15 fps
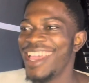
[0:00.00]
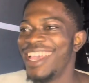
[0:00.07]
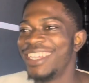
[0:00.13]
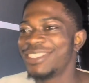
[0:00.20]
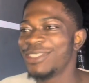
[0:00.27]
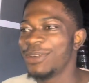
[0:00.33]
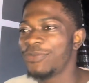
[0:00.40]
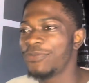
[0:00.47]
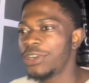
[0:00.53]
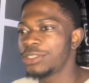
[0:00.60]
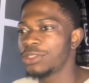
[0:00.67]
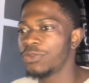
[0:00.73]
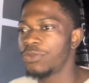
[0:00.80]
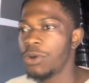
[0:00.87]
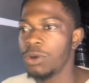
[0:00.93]
So
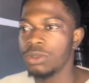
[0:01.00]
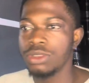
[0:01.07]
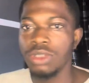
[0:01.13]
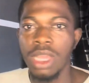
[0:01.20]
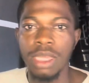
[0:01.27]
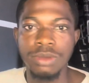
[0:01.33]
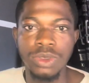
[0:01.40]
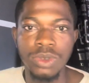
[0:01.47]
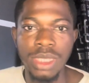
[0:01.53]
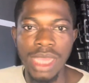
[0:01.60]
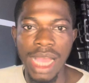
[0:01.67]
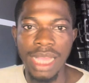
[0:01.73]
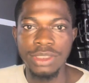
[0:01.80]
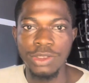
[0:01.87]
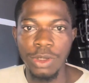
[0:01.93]
first of all, Sui
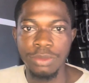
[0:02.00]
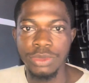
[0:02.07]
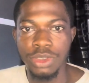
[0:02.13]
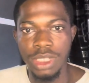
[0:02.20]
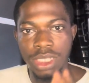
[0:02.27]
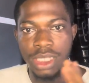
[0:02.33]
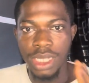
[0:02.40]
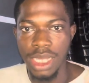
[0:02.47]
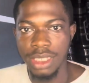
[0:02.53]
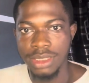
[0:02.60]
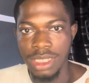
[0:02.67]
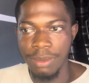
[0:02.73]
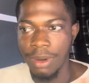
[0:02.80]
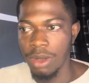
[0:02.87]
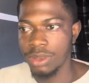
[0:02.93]
has some uniqueness
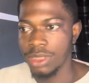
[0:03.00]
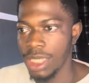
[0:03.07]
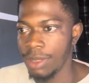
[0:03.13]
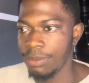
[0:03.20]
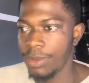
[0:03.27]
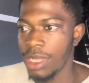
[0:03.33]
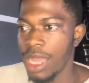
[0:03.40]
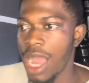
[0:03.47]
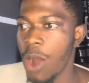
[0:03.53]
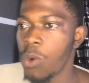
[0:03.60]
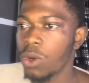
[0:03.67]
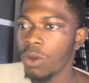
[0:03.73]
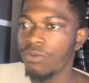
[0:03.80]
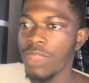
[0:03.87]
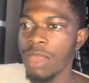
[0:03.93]
about them, and
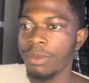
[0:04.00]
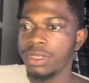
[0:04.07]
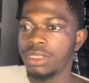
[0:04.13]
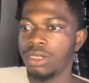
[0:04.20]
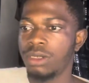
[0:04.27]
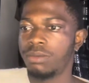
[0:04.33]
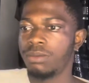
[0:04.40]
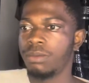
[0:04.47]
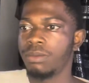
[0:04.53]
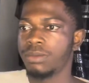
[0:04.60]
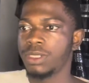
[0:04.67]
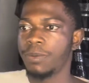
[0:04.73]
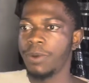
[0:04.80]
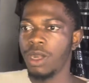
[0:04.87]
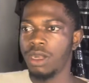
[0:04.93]
one of them is
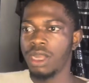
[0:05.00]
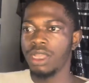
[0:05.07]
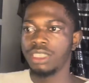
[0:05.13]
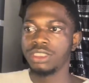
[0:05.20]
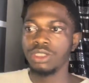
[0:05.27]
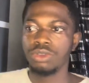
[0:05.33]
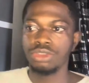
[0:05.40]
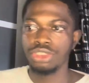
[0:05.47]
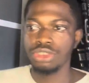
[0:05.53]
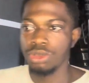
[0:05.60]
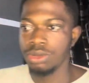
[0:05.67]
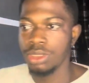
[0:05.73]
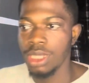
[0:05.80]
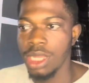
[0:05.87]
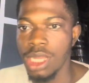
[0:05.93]
the parallel execution.